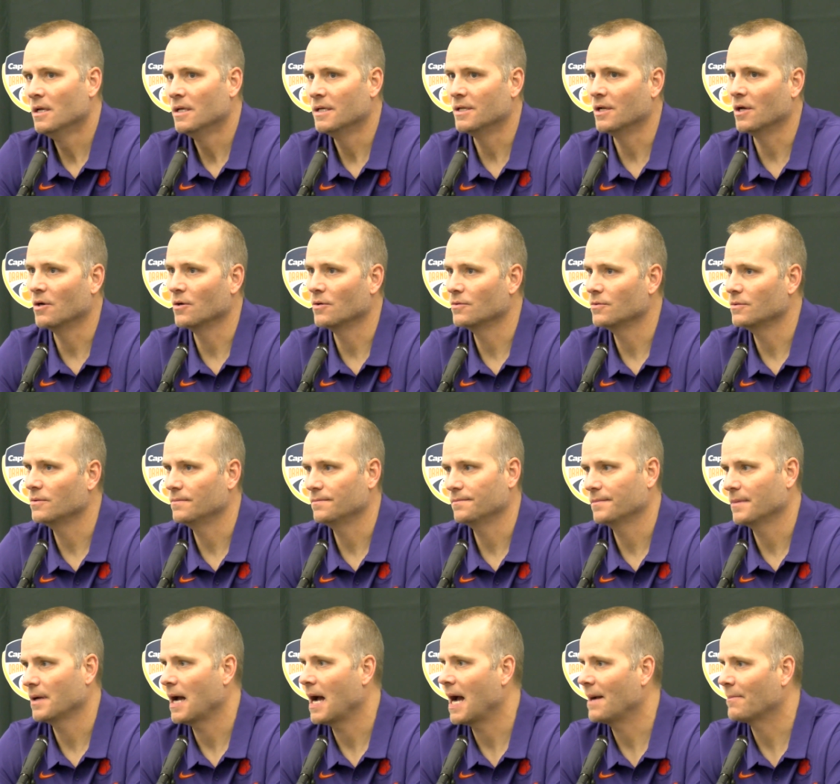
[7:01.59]
you know,
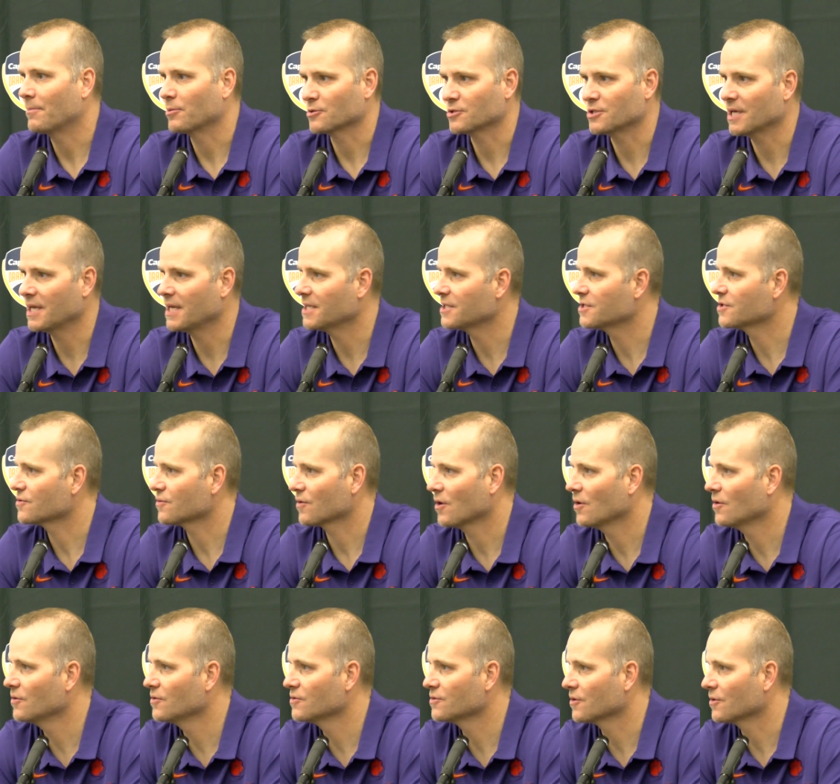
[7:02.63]
high percentage
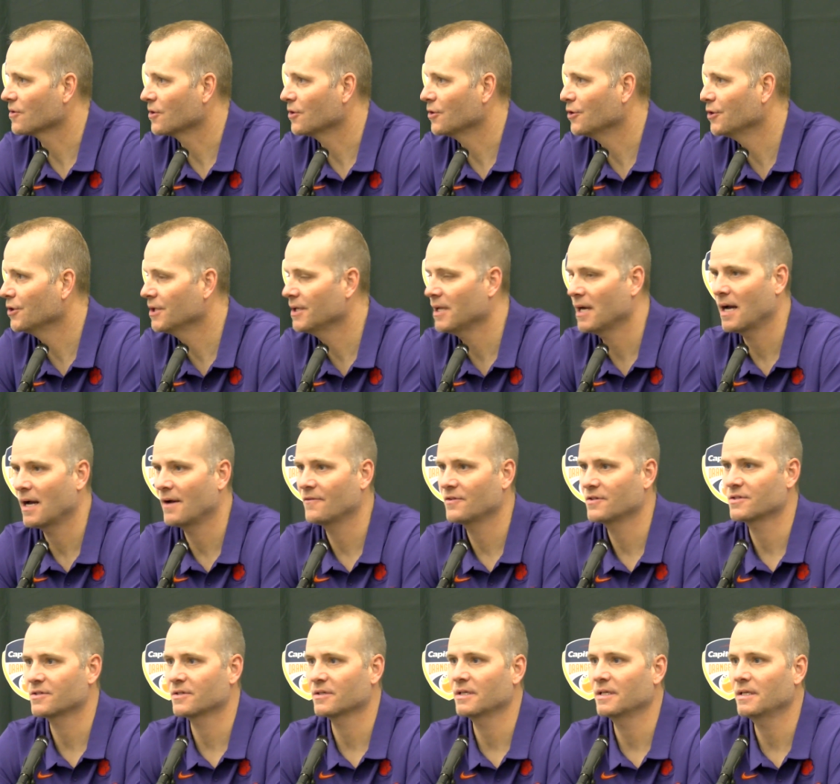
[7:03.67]
throws are good,
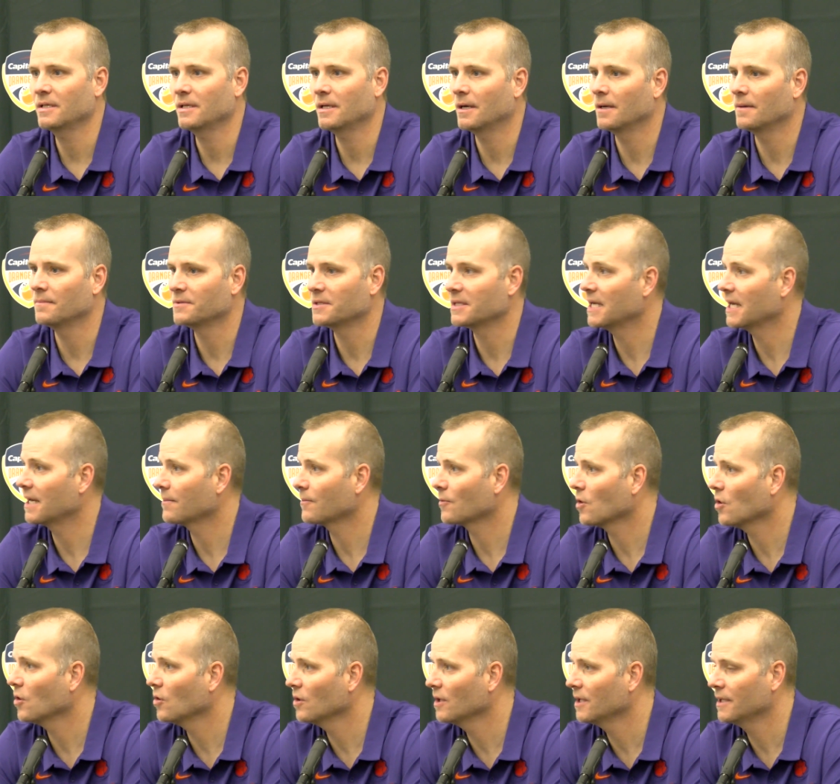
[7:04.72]
obviously, to get him
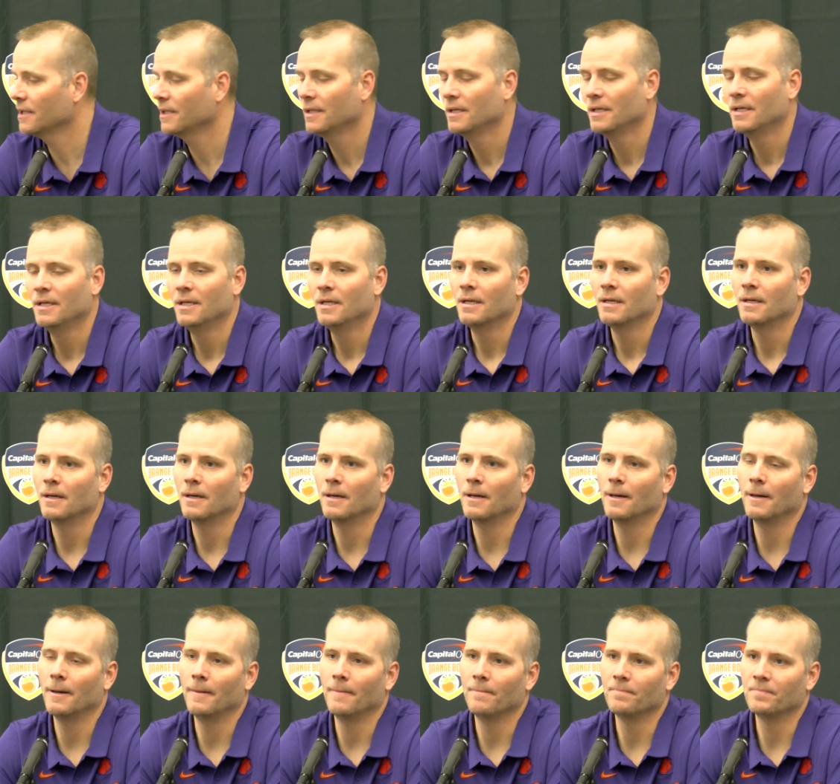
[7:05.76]
rolling.
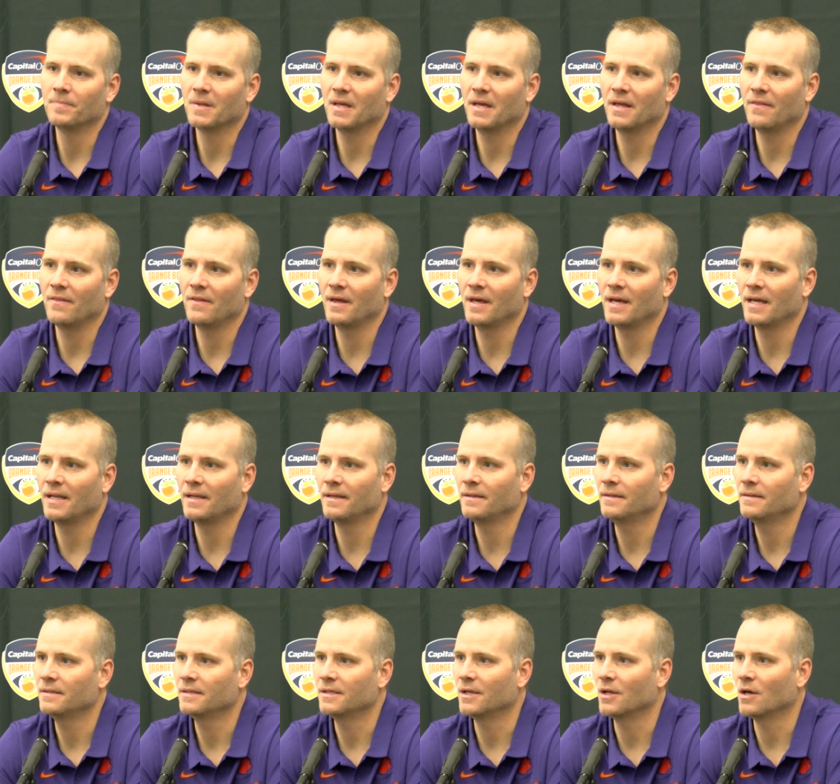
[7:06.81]
And
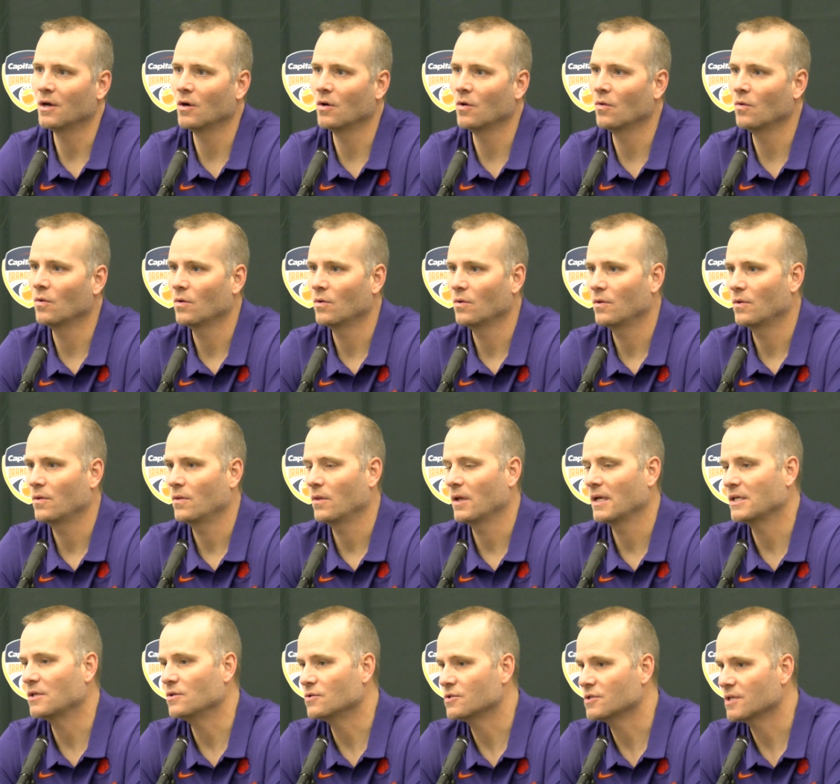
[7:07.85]
then, you know,
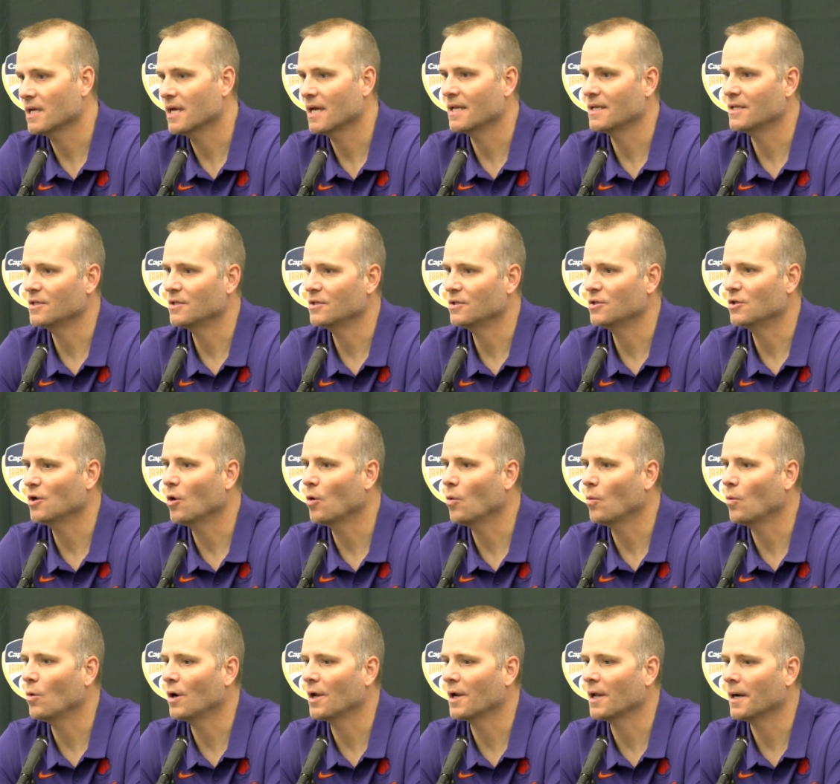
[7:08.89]
like you said, you don't
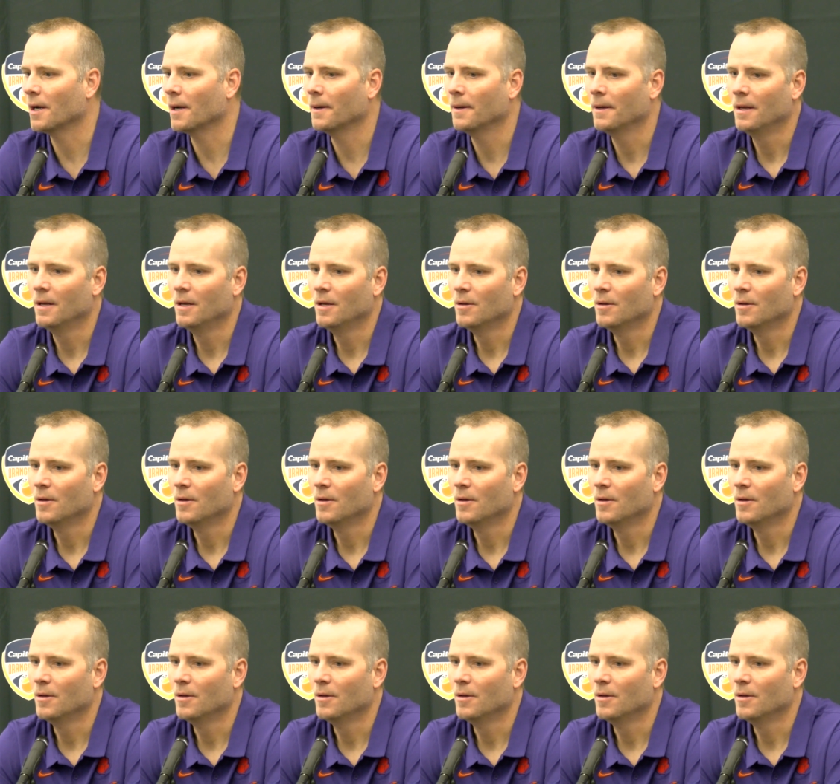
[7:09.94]
want to